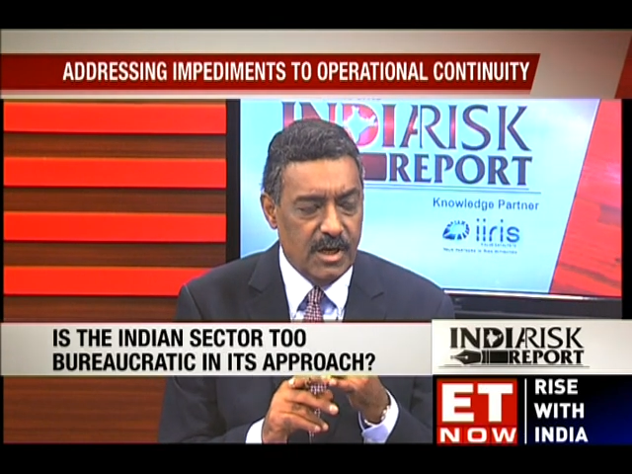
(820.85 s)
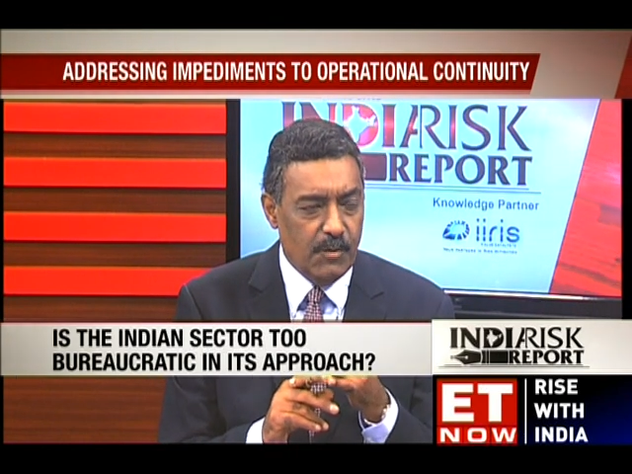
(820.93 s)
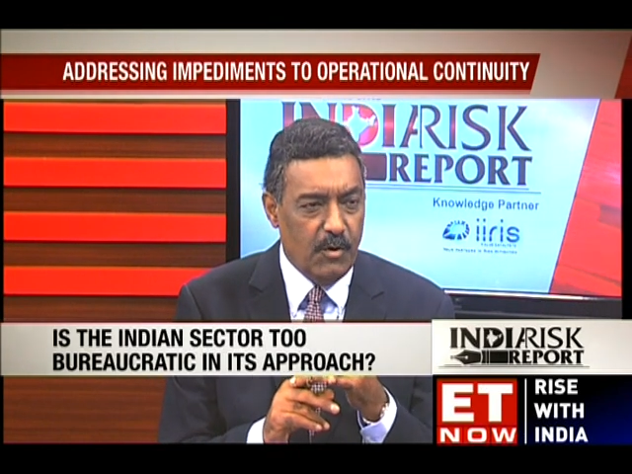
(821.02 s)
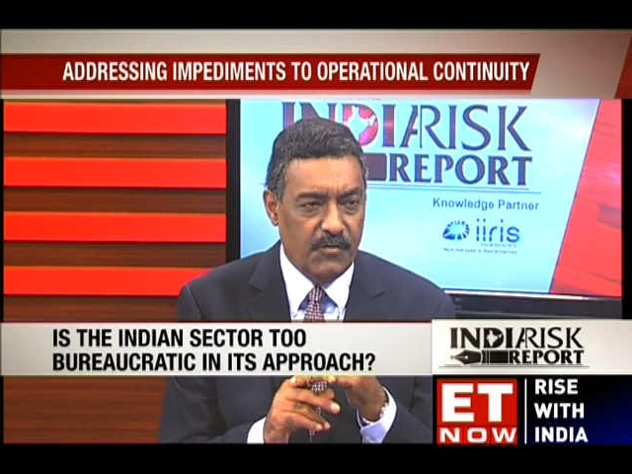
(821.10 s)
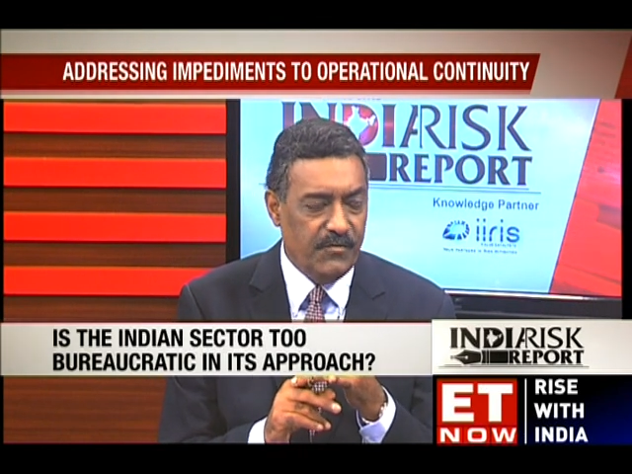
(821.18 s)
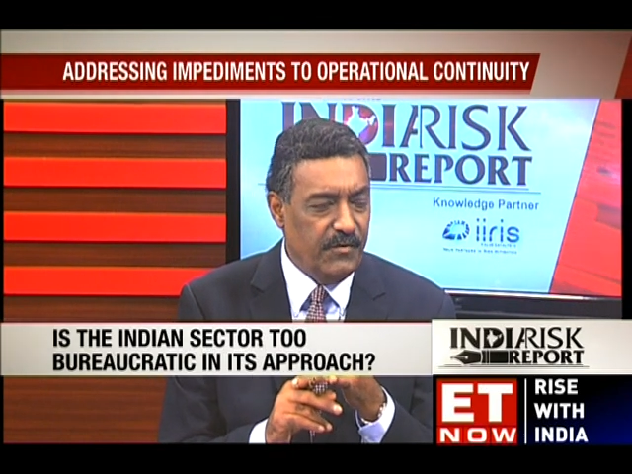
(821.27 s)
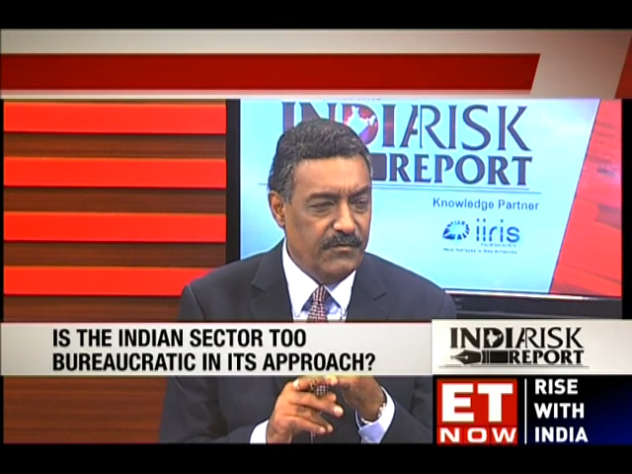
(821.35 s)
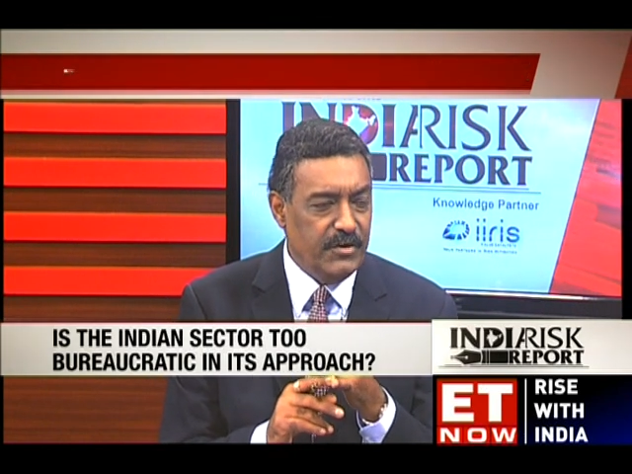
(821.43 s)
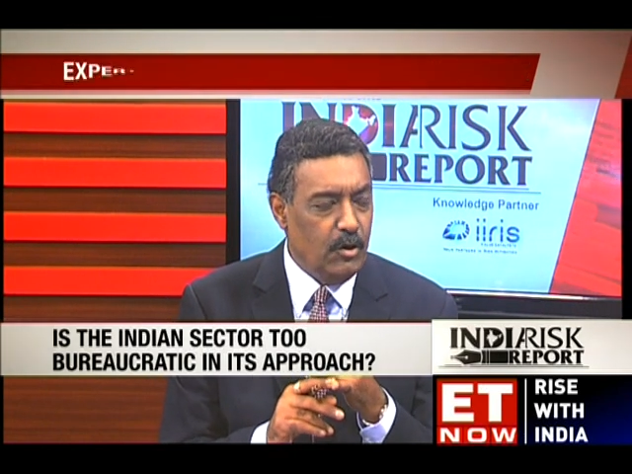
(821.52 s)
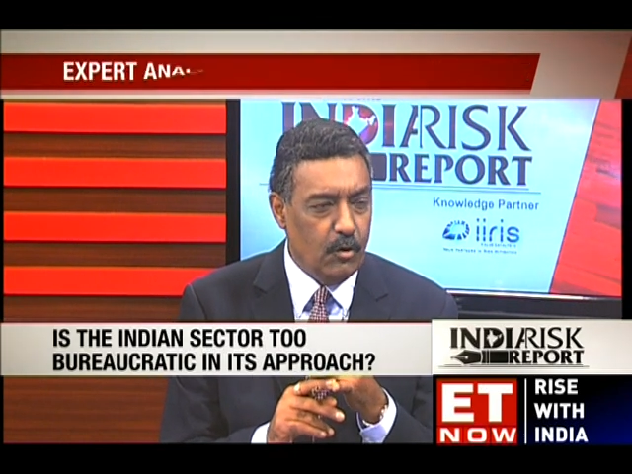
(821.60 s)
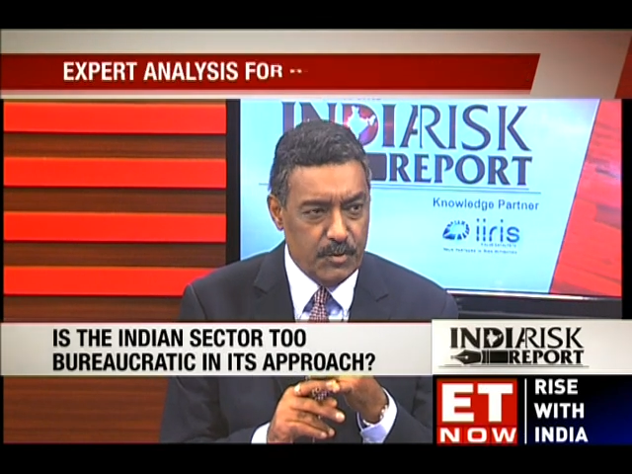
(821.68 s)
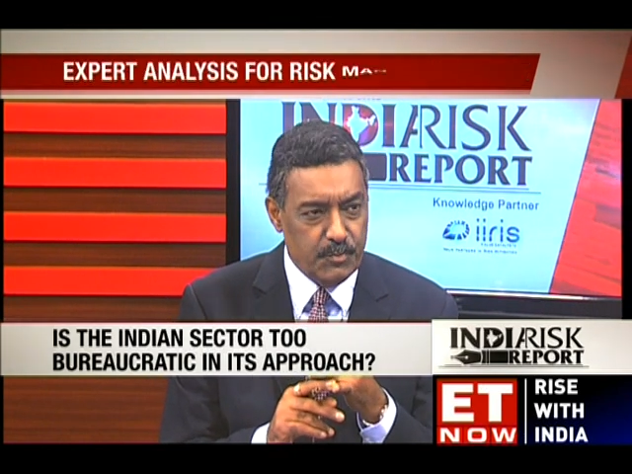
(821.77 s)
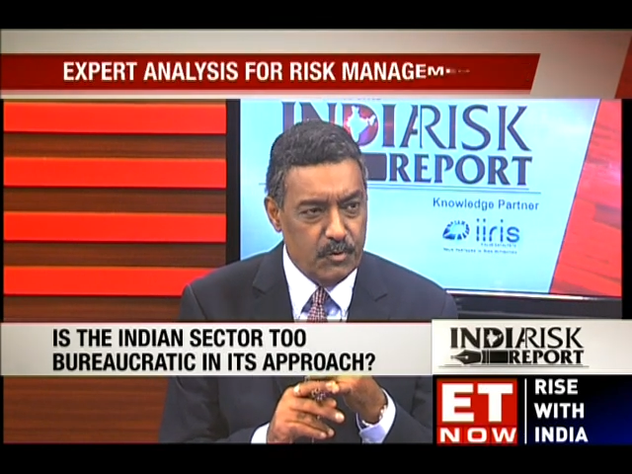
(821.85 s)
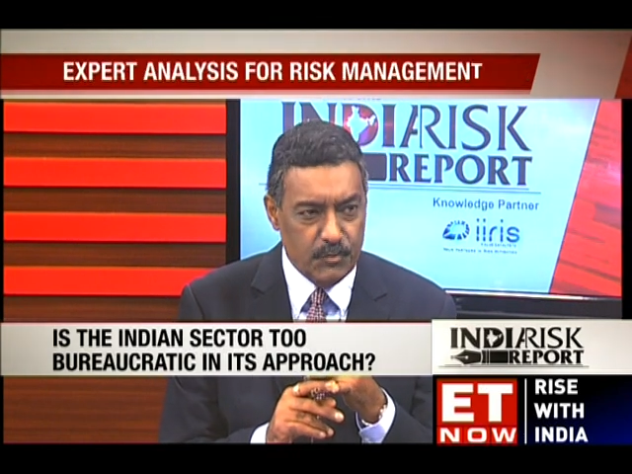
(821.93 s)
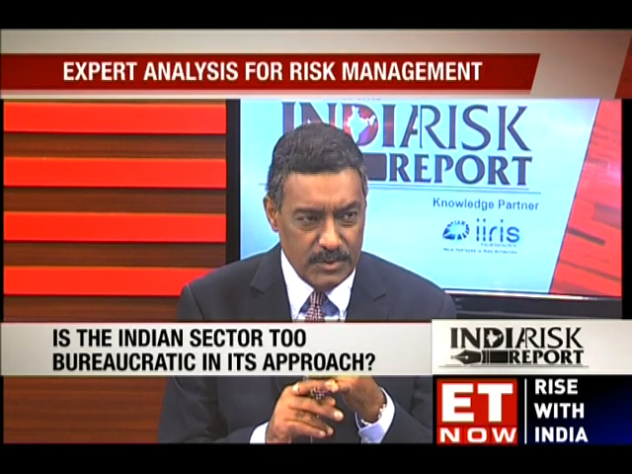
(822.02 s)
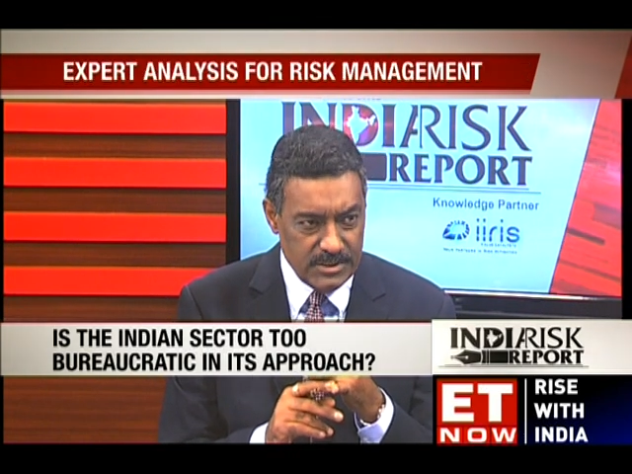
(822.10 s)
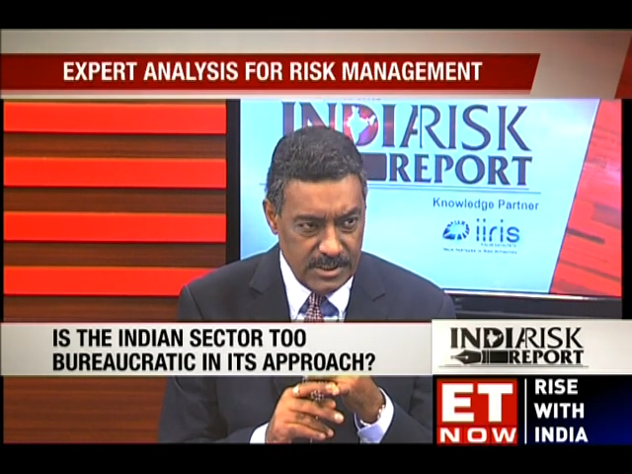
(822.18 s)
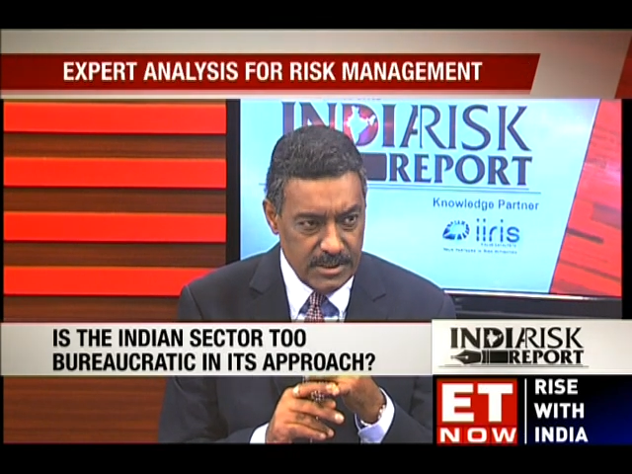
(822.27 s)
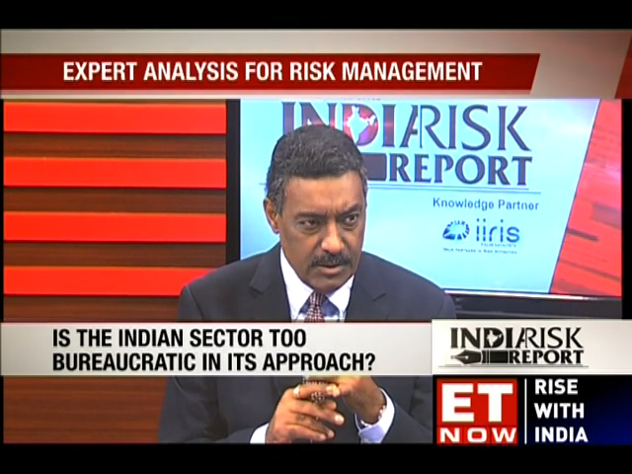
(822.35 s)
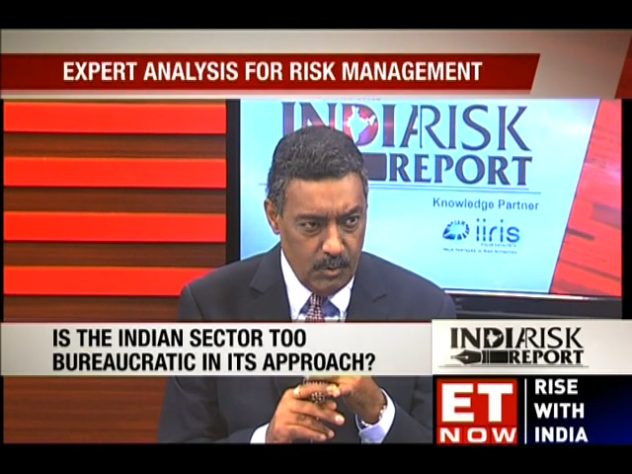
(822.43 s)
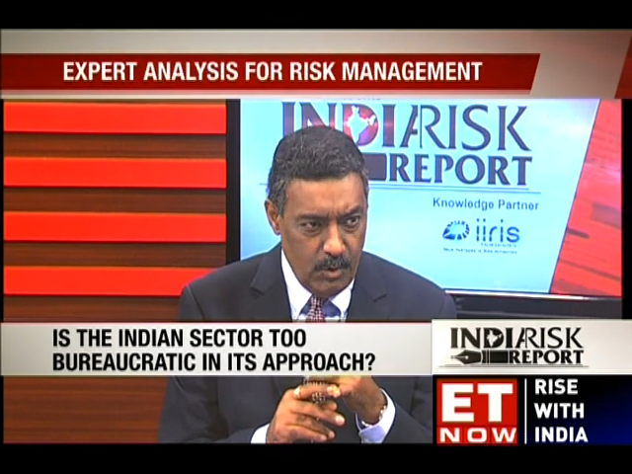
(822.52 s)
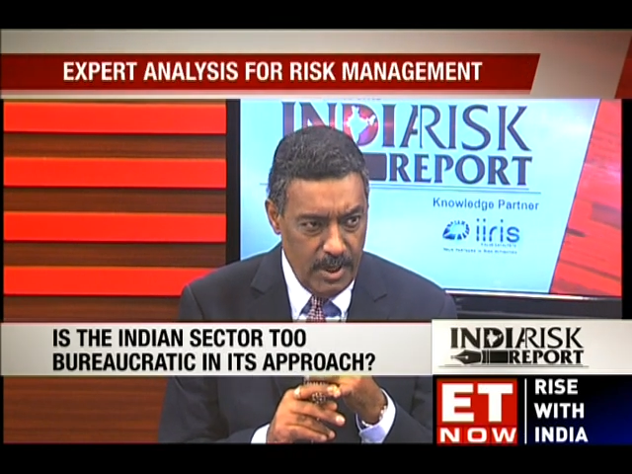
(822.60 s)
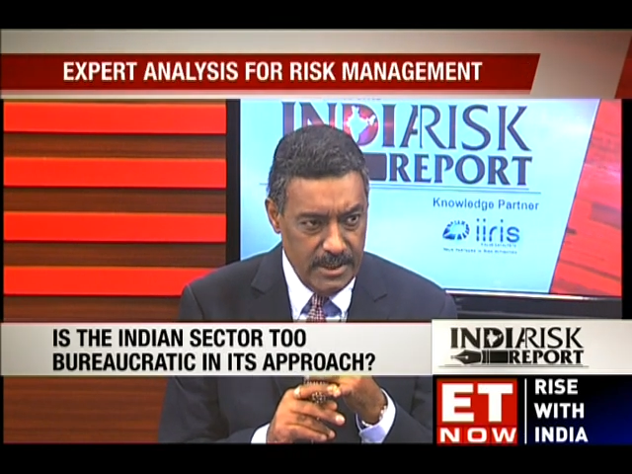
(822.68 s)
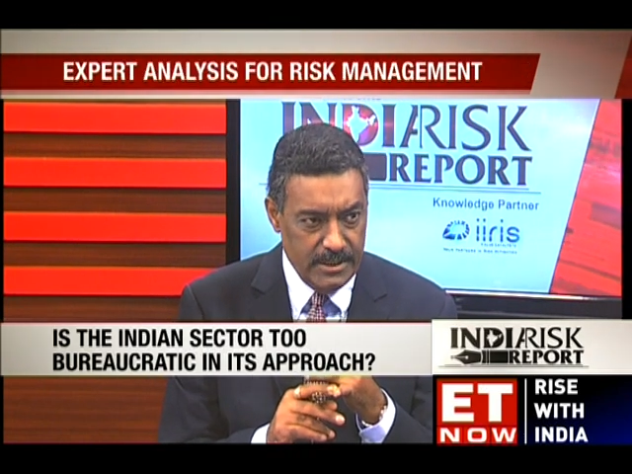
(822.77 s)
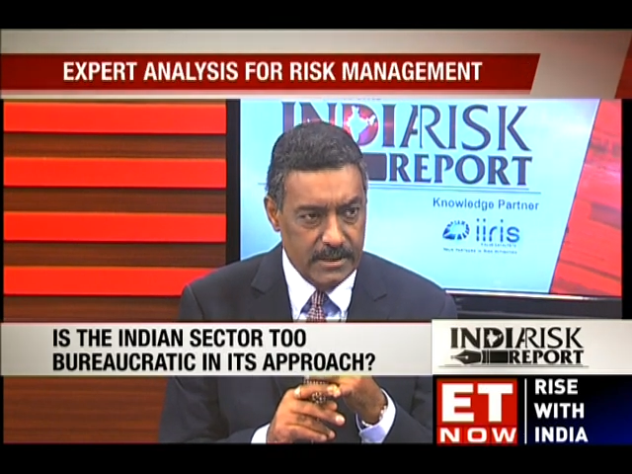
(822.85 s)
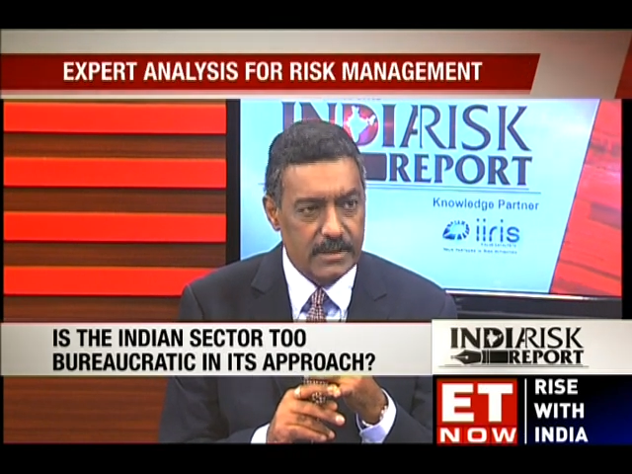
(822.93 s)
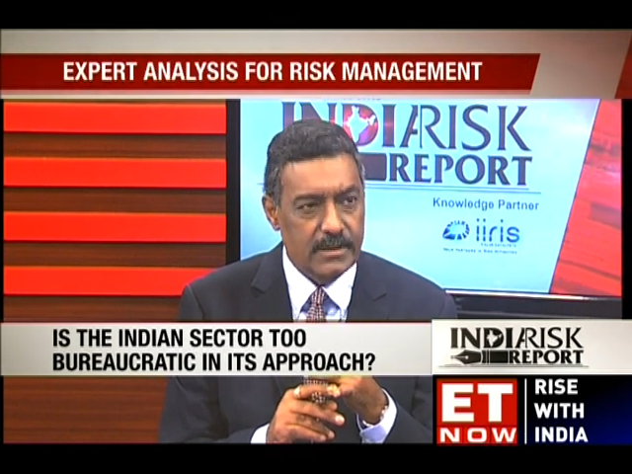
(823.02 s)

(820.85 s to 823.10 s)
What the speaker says: about 50 odd approvals are required